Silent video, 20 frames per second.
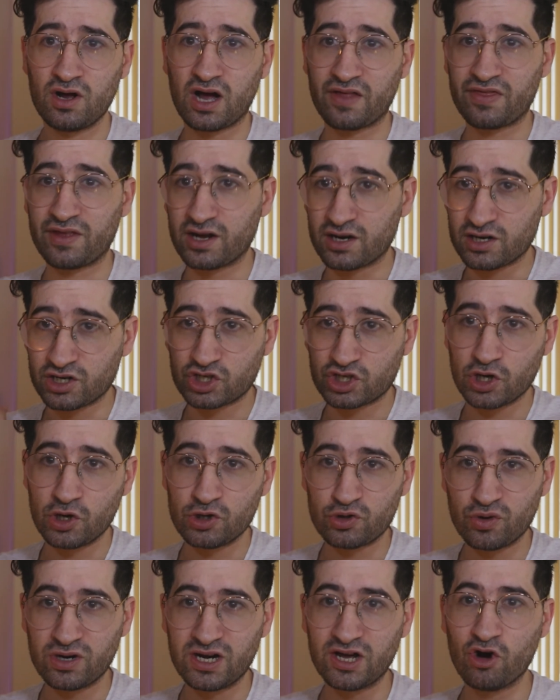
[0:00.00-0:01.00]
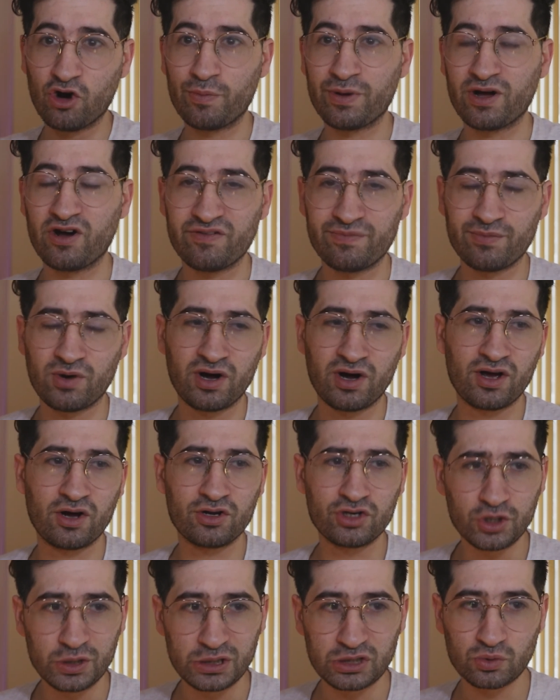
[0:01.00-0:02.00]
And I showed you a little bit of my
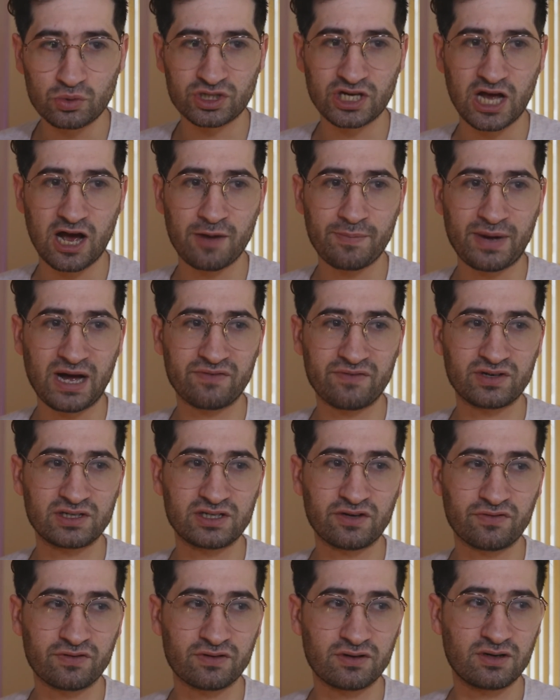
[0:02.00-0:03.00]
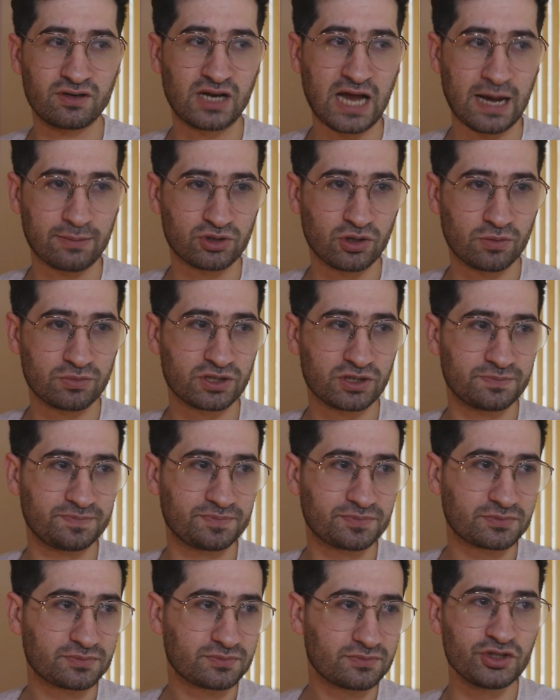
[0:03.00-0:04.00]
unusual setup, having different laptops.
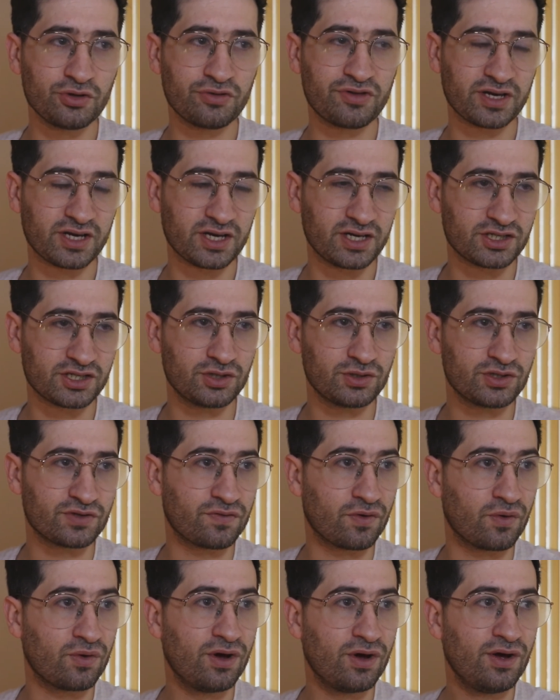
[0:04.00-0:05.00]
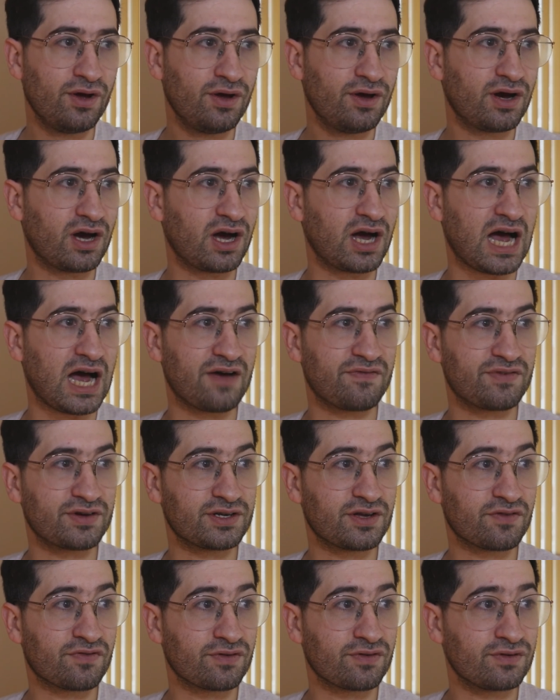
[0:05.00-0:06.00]
I do think it's useful
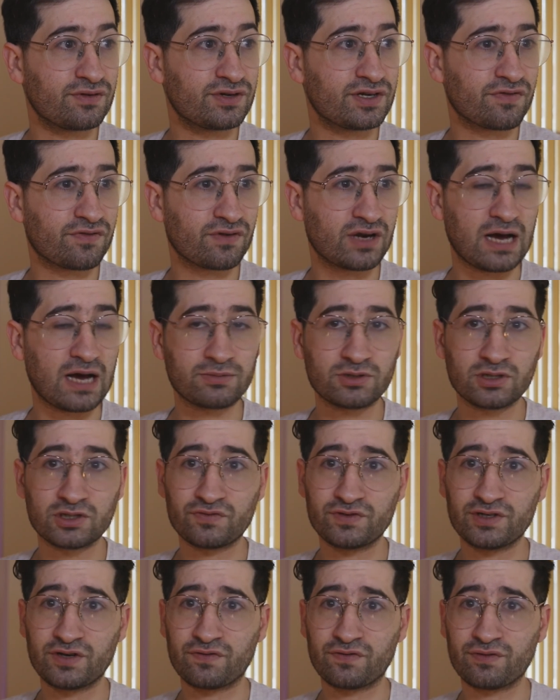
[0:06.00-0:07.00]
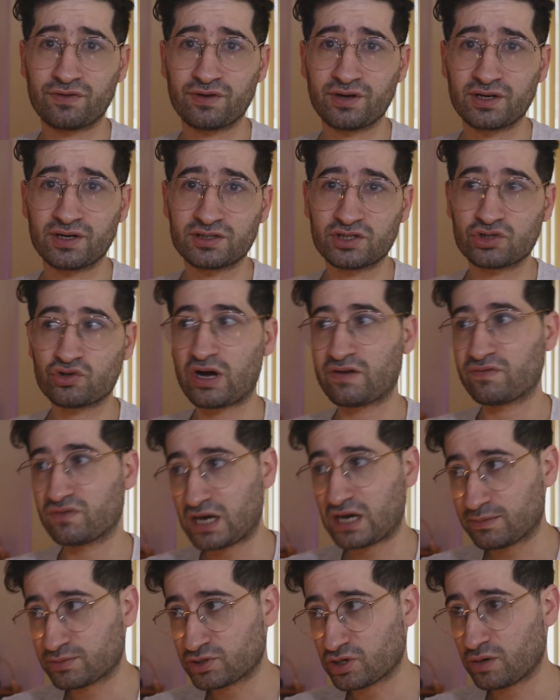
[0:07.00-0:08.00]
having different laptops for different things. A travel
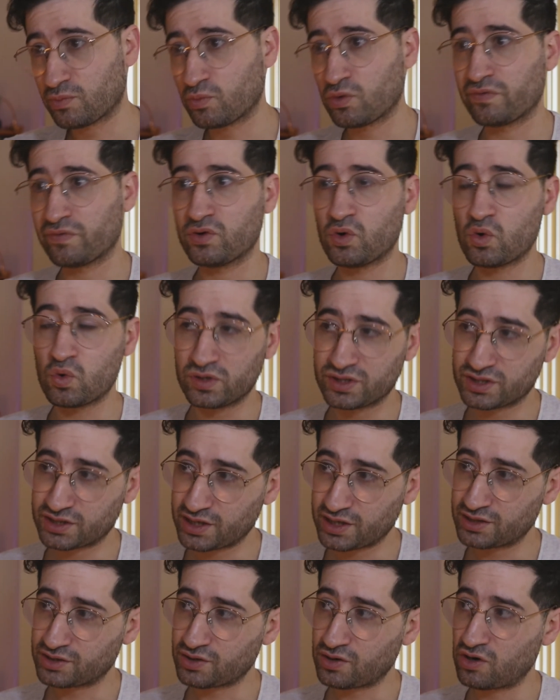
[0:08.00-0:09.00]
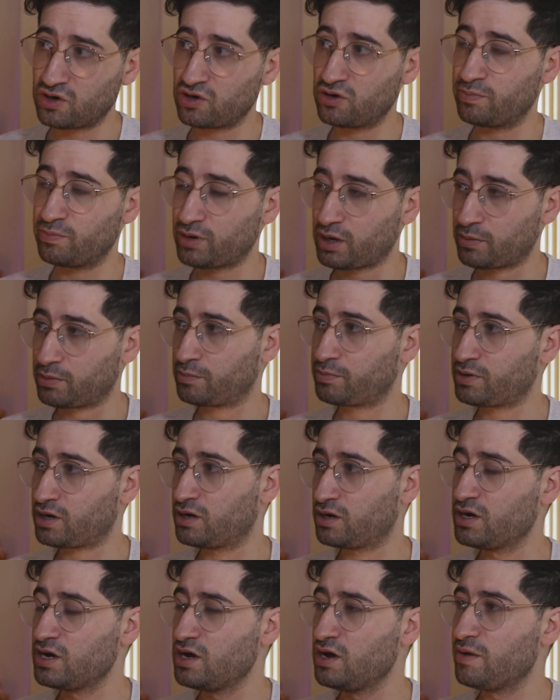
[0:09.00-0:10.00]
laptop, one that always stays at home, blah blah
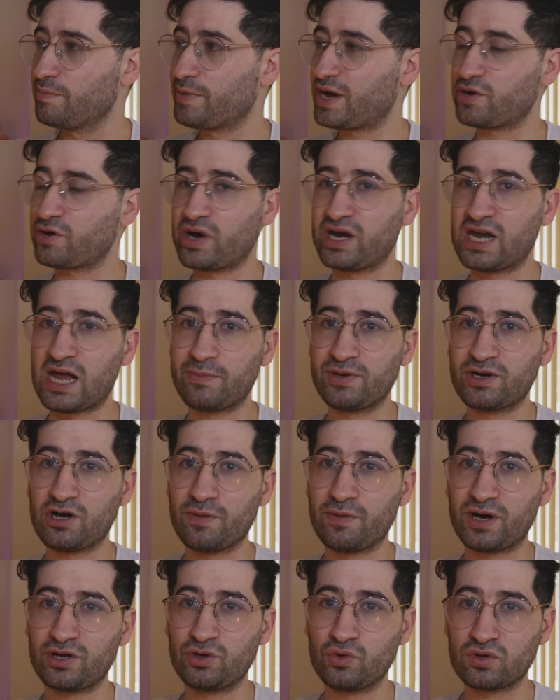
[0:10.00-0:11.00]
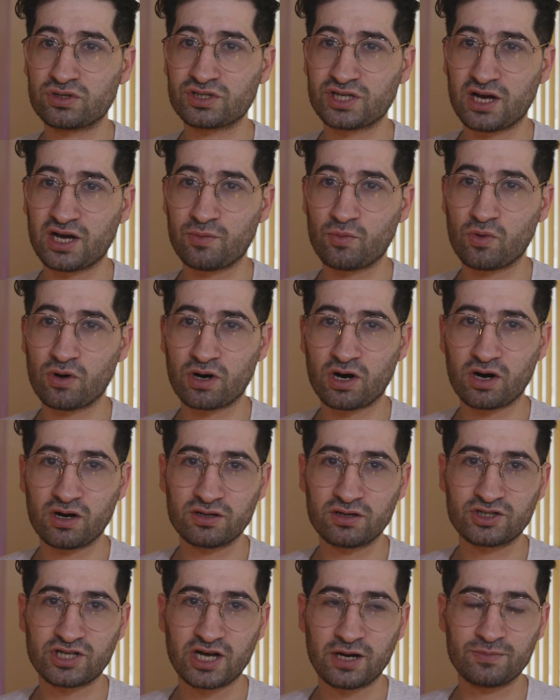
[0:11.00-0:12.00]
blah. But anyway, let me know about your setup. What kind
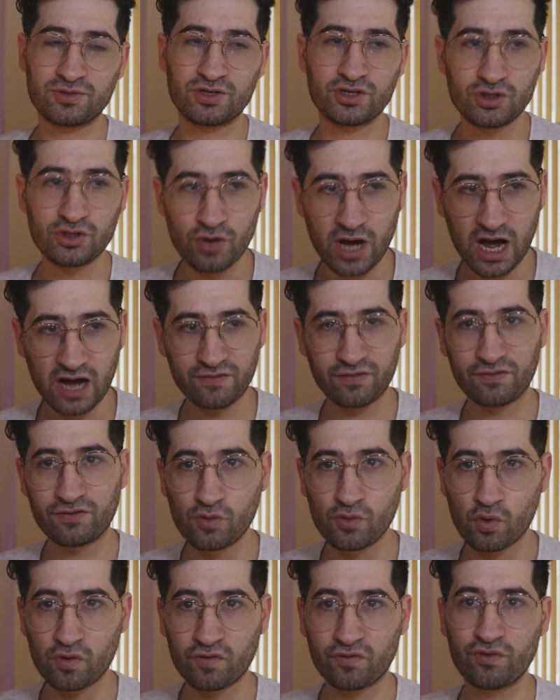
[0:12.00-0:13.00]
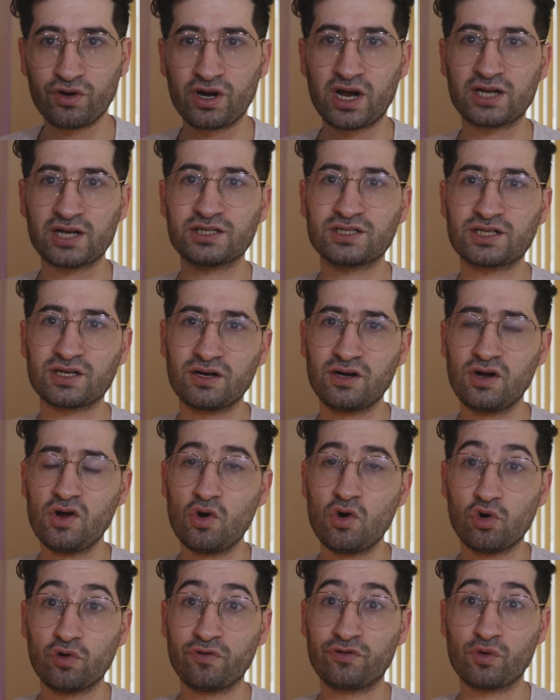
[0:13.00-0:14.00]
of setup do you have? If you're a freelancer
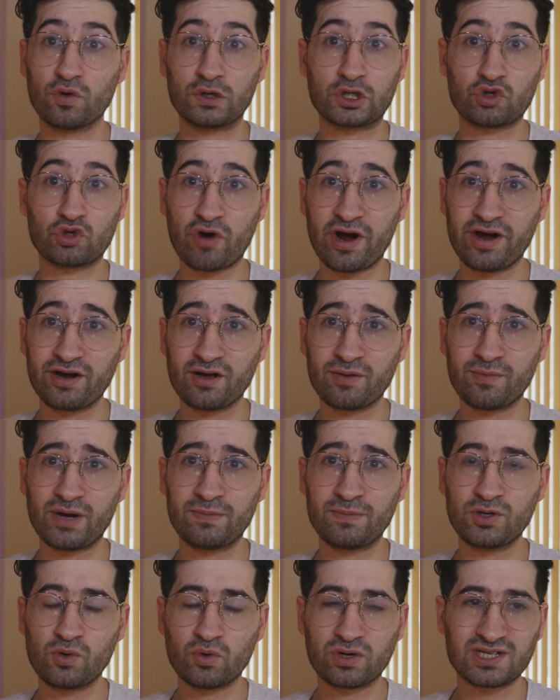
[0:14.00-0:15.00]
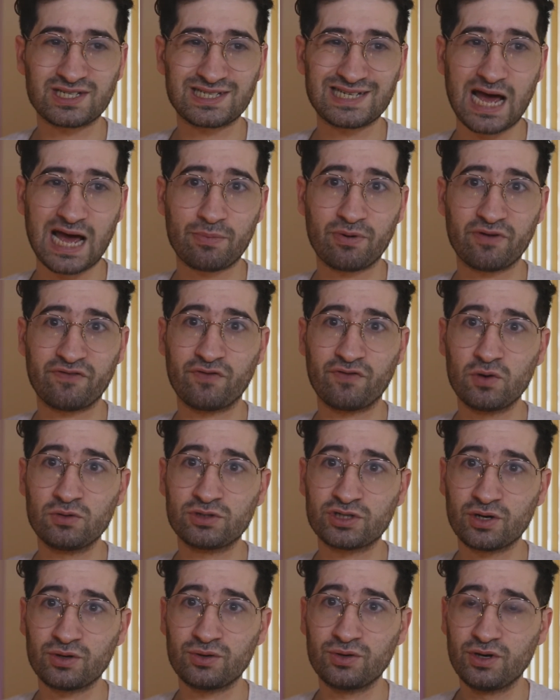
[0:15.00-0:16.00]
or if you're a trader, maybe you want to snap a
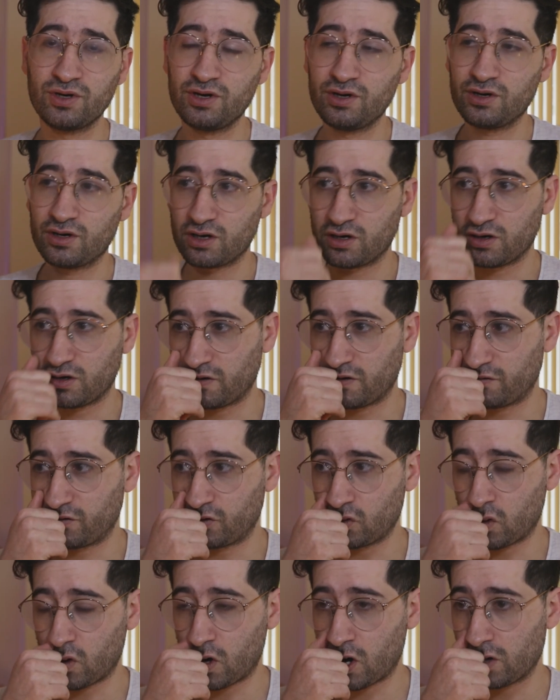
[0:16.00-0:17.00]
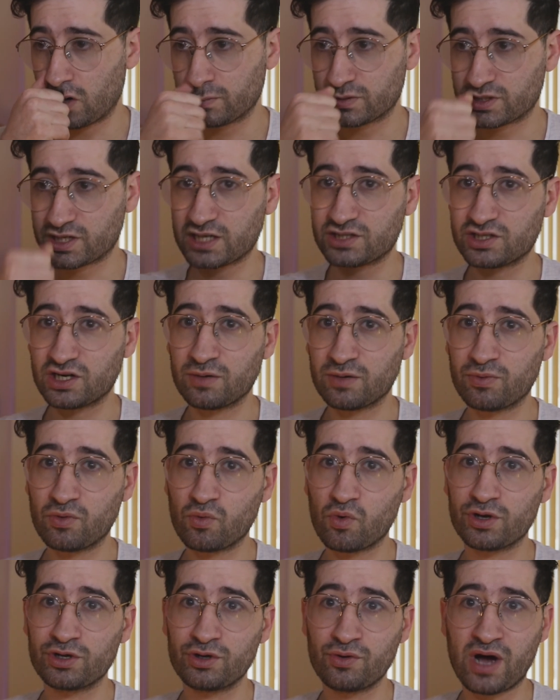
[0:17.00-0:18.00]
photo of your home setup or
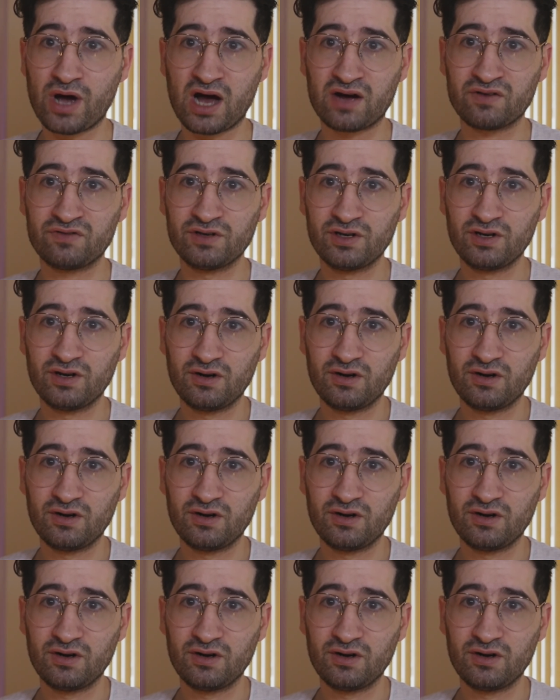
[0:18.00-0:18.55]
what you have.